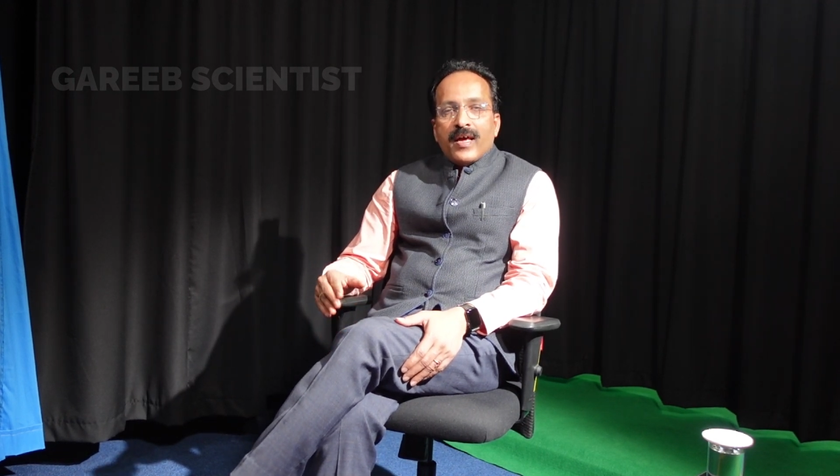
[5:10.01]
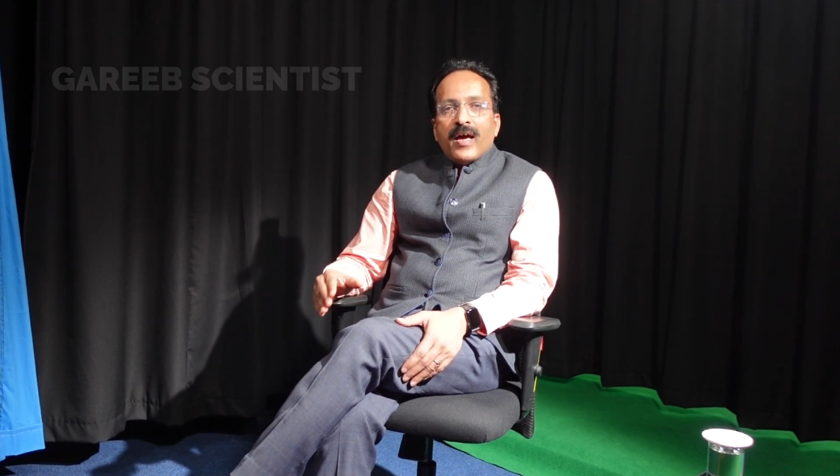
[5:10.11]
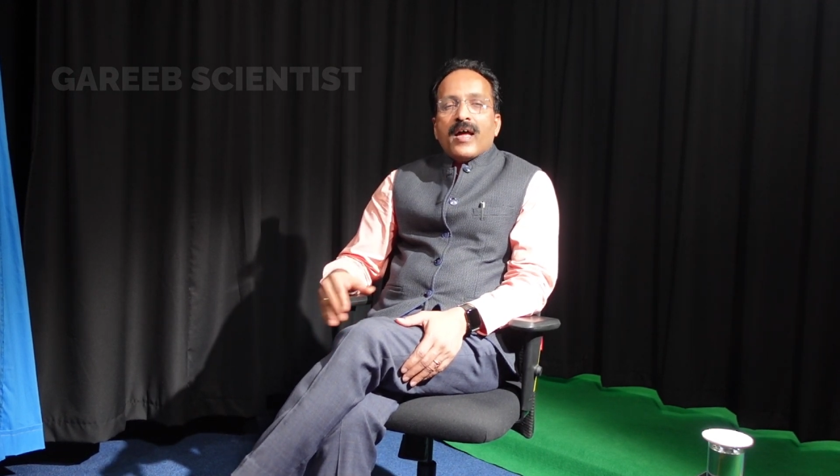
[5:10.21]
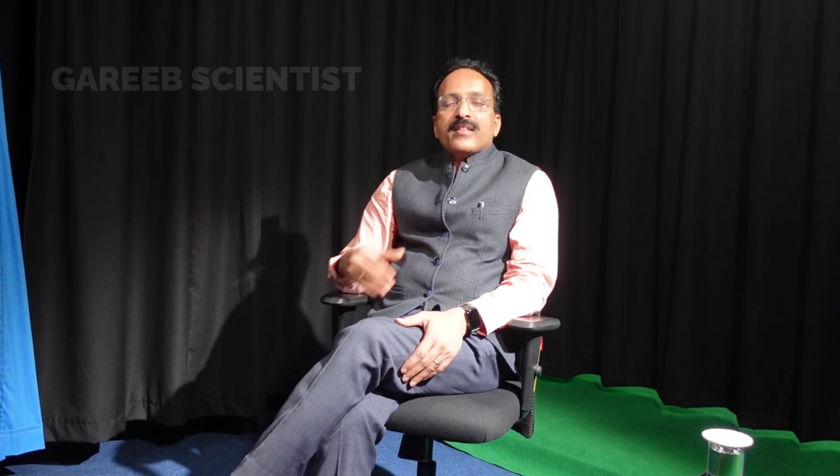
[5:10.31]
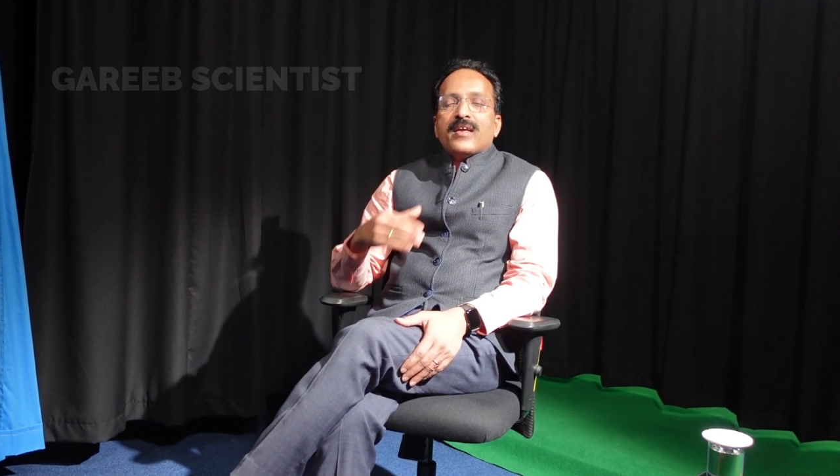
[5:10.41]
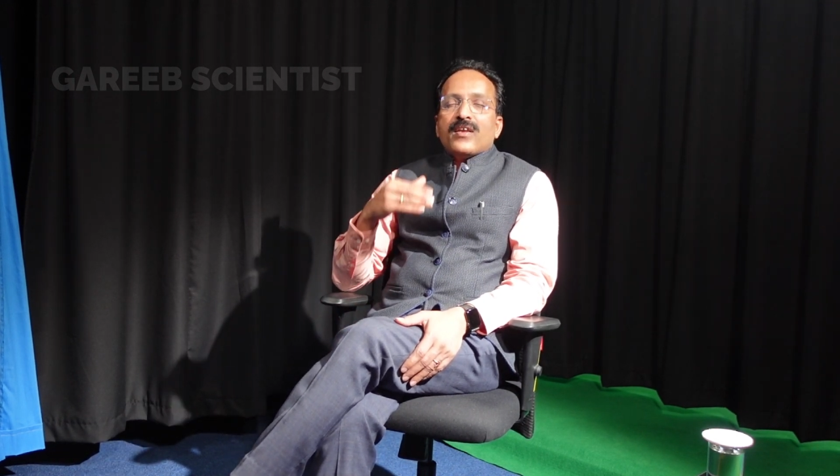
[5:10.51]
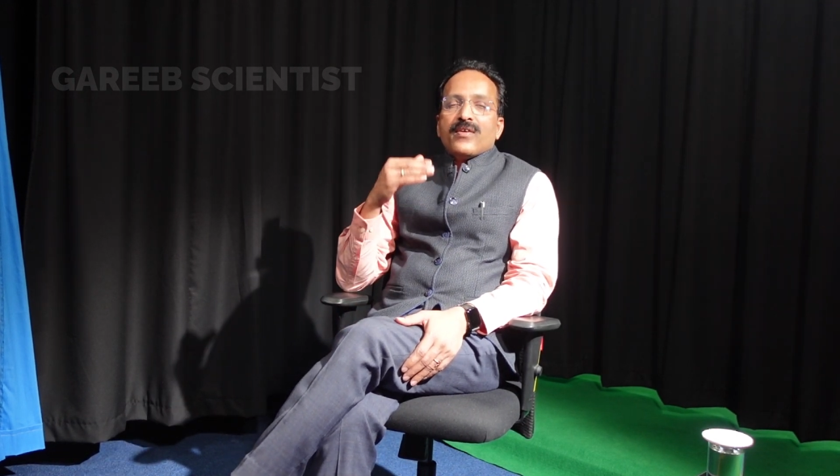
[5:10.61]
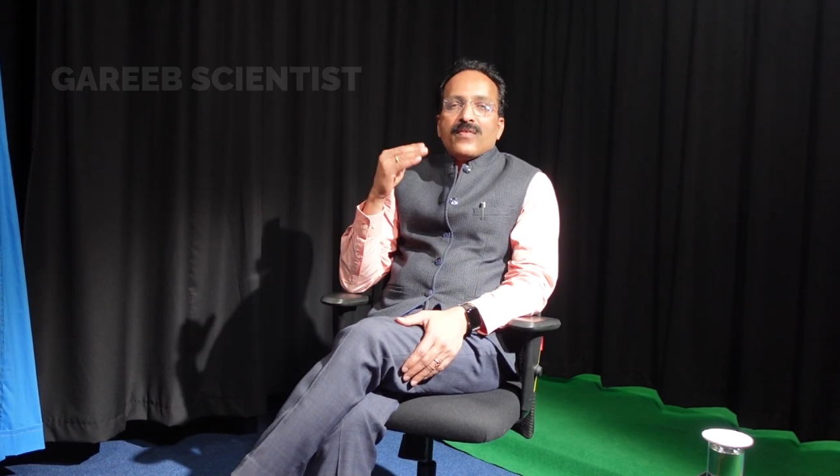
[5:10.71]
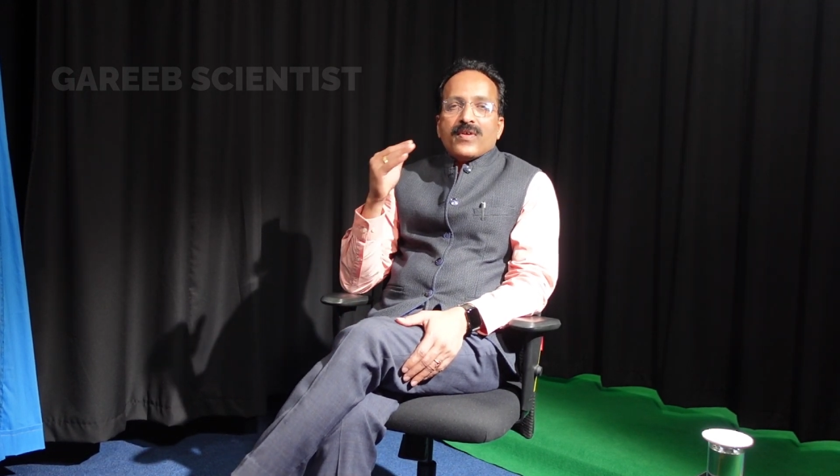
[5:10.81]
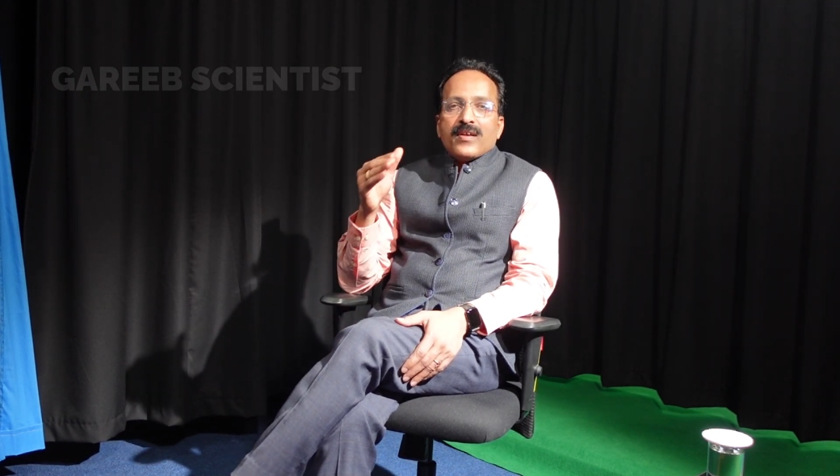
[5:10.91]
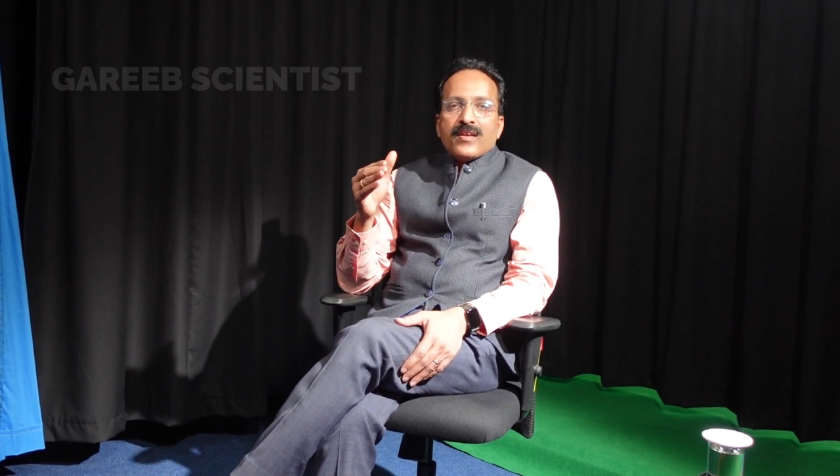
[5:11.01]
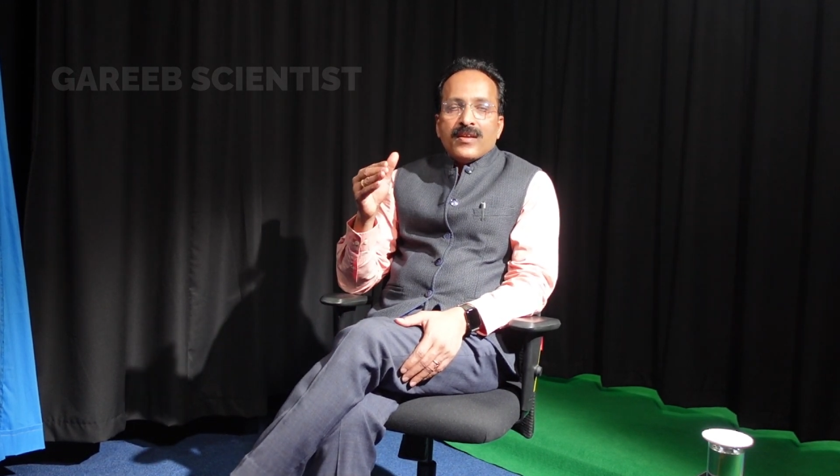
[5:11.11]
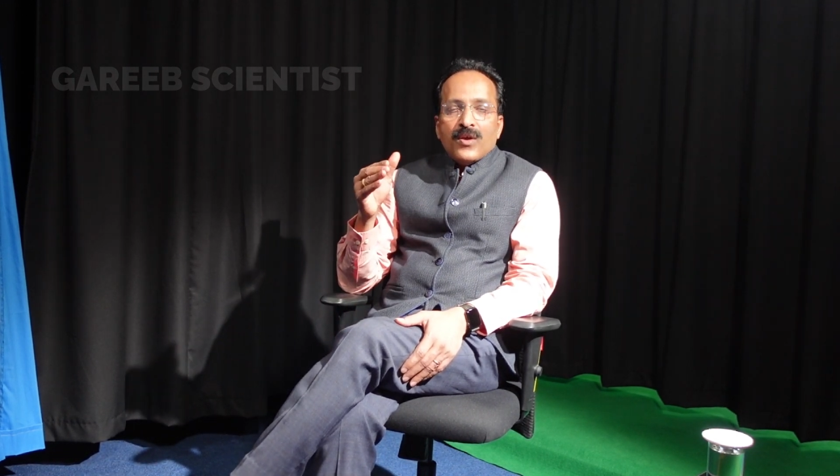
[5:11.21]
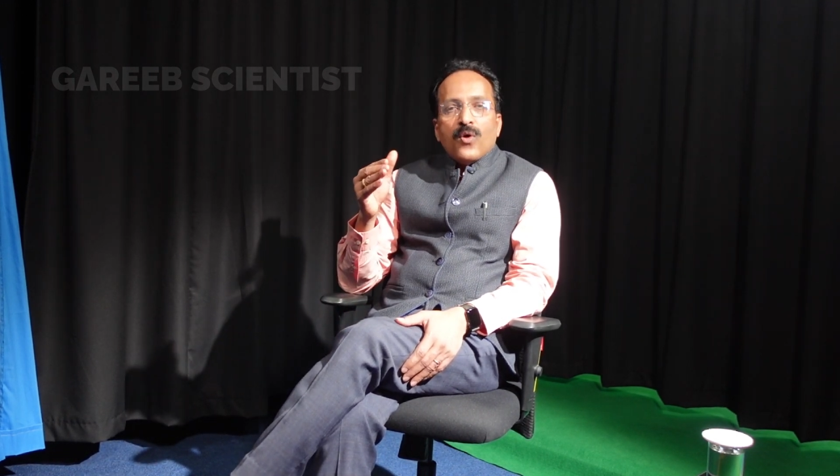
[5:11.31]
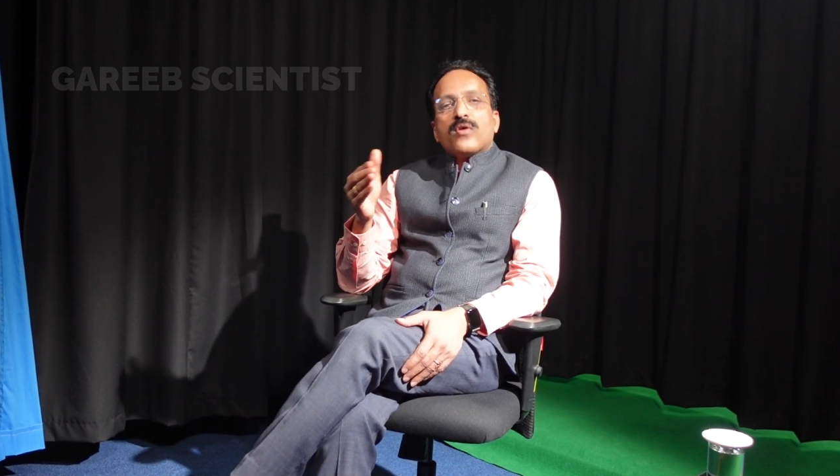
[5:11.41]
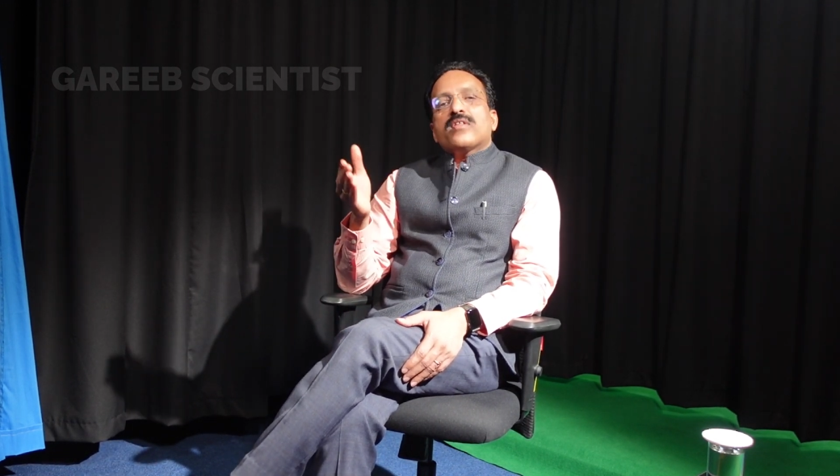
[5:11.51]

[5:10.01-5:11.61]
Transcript: at the end of L110 or